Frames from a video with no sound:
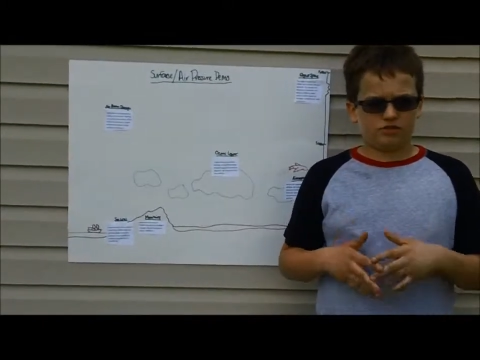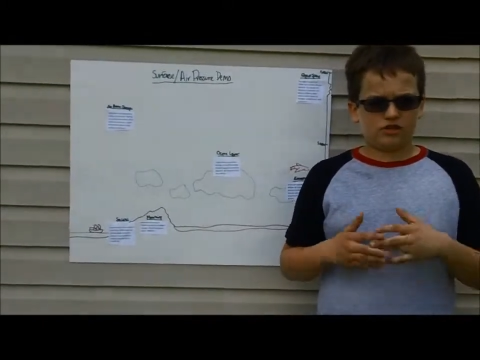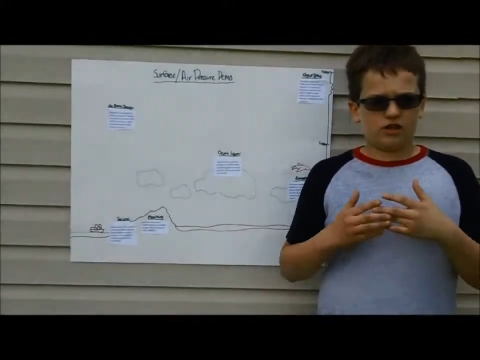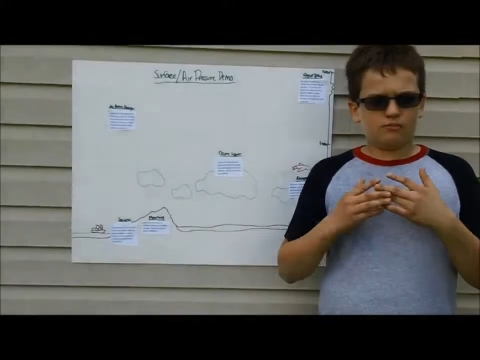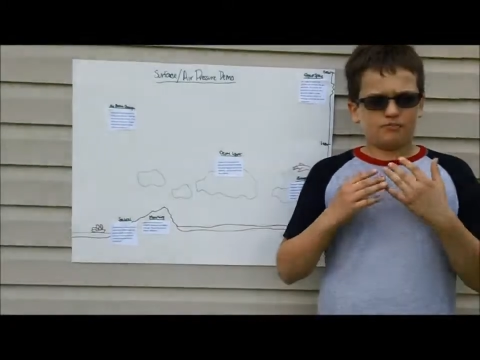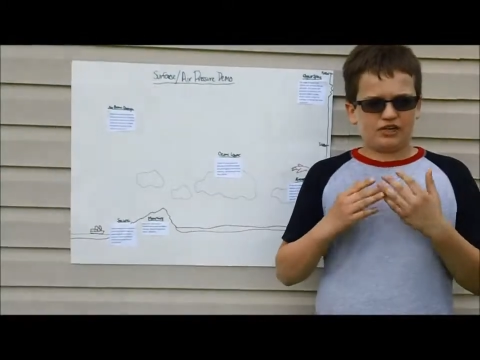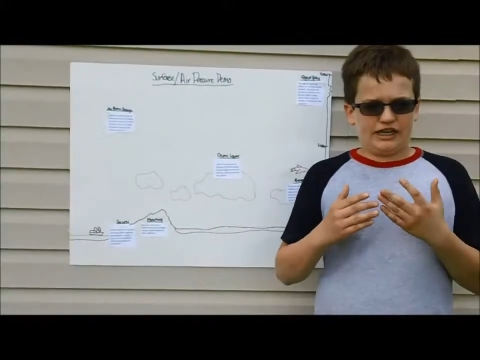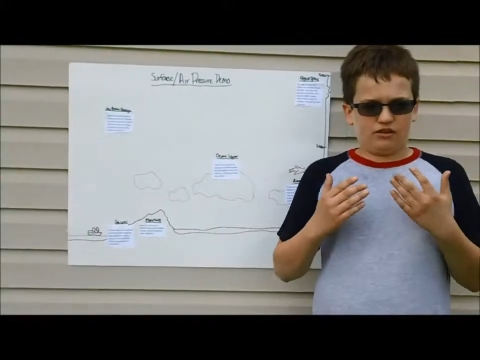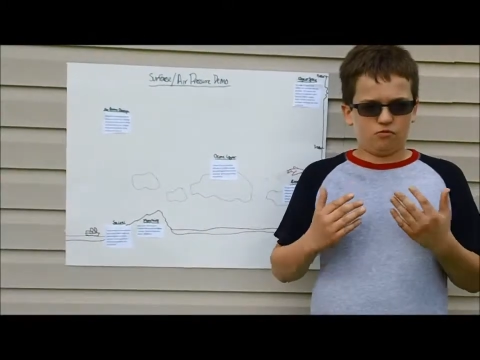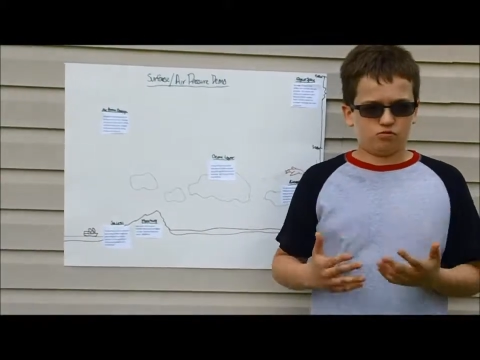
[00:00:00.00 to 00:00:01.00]
to
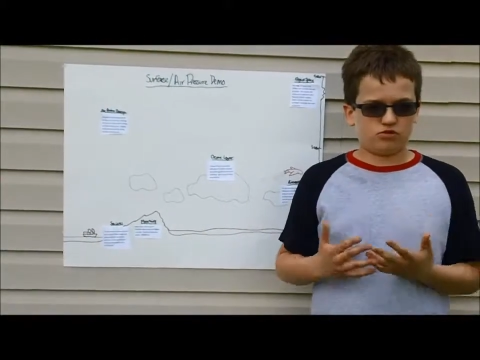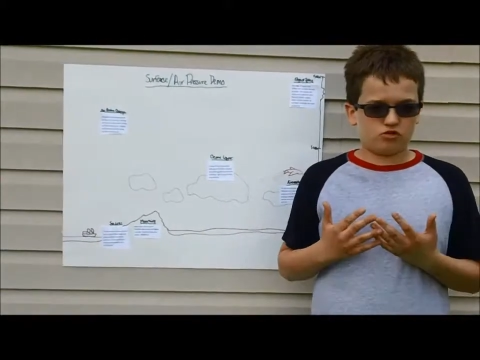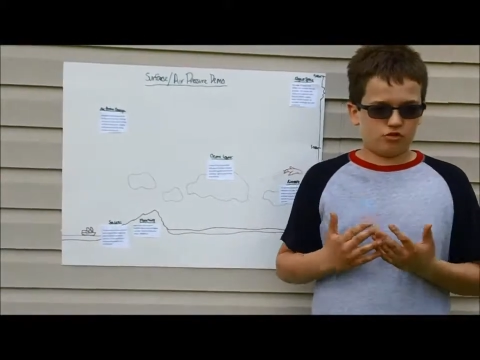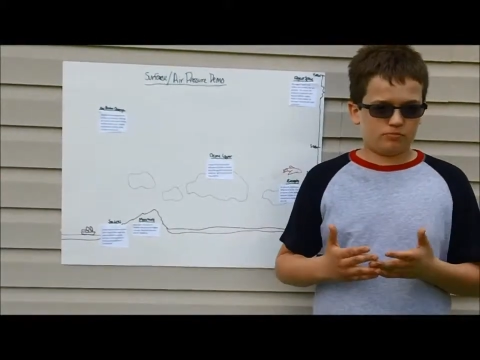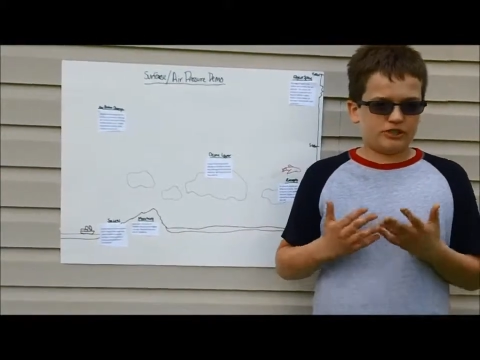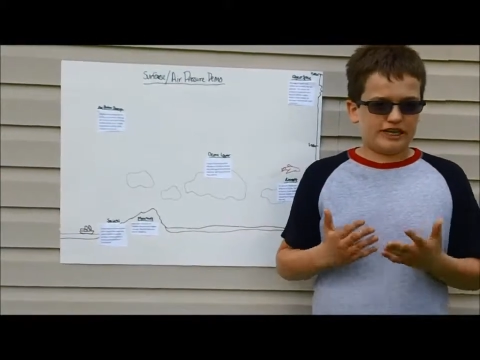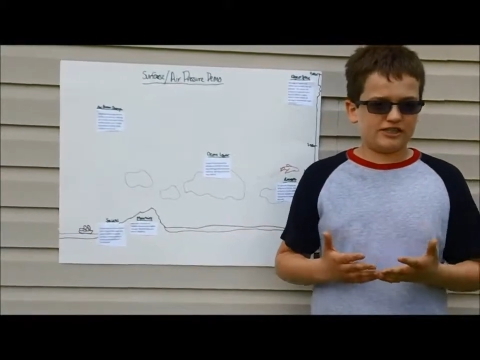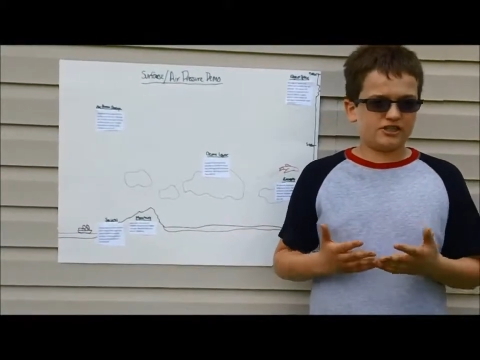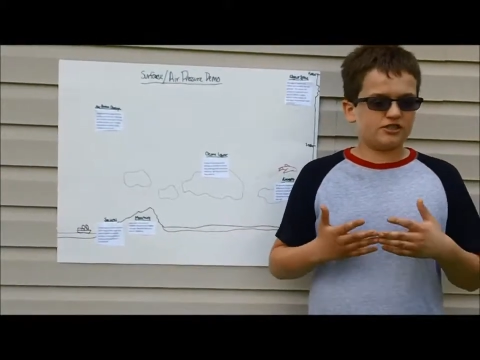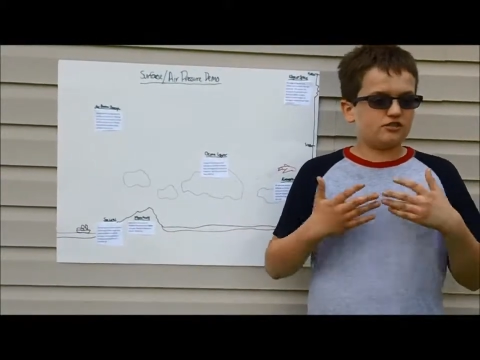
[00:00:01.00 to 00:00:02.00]
predict storm
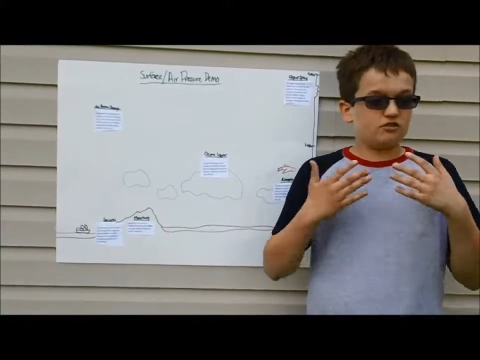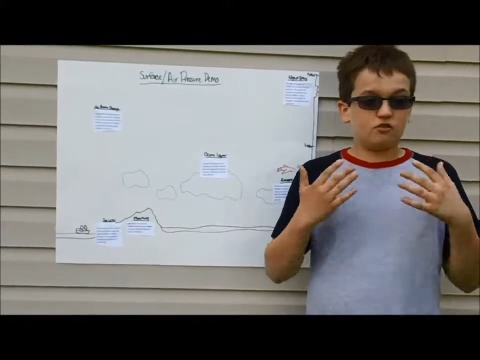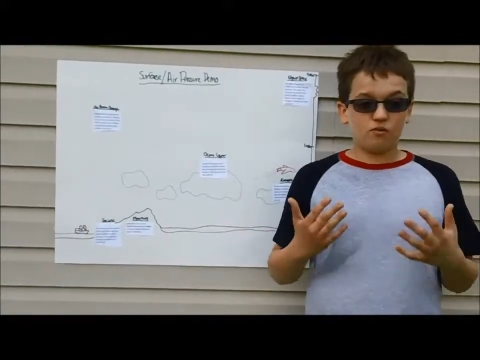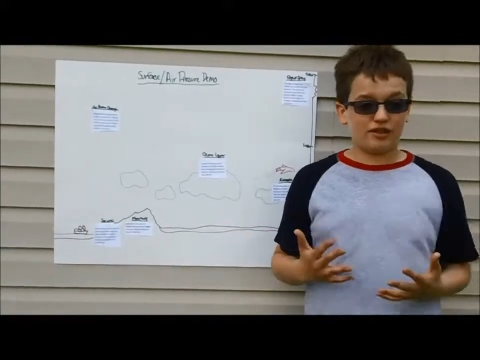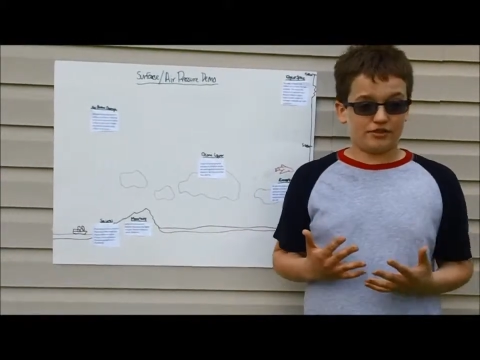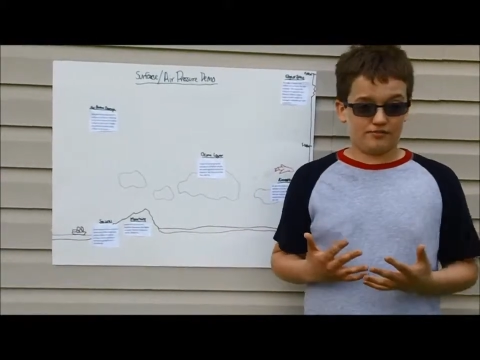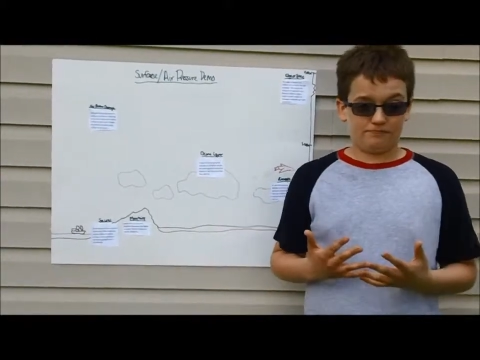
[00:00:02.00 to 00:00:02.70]
changes, the weather.